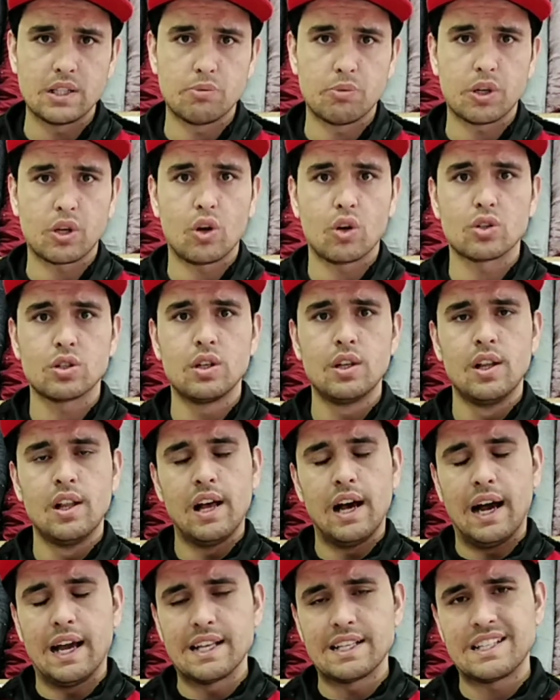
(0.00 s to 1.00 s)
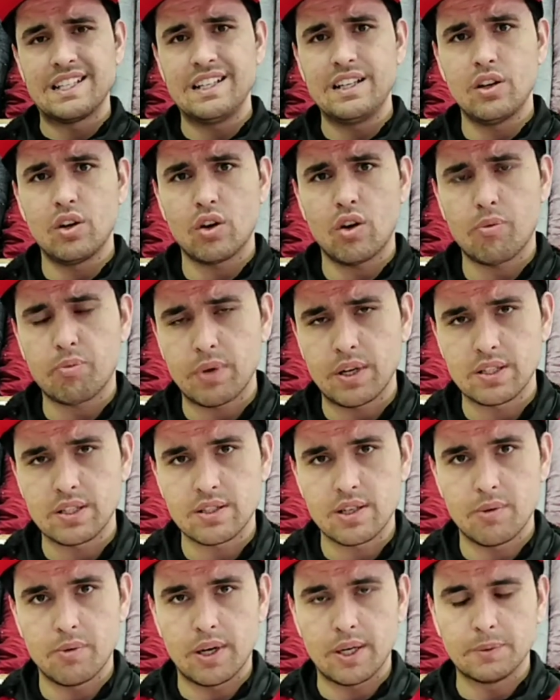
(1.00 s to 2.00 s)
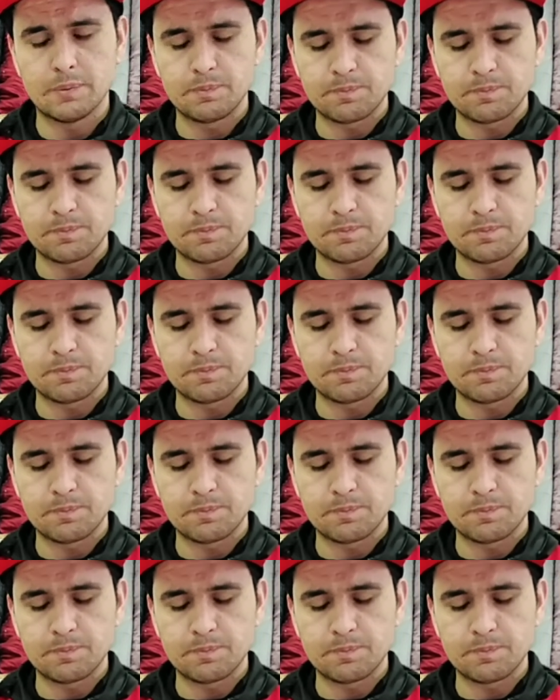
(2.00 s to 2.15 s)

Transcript: because I see a lot of customer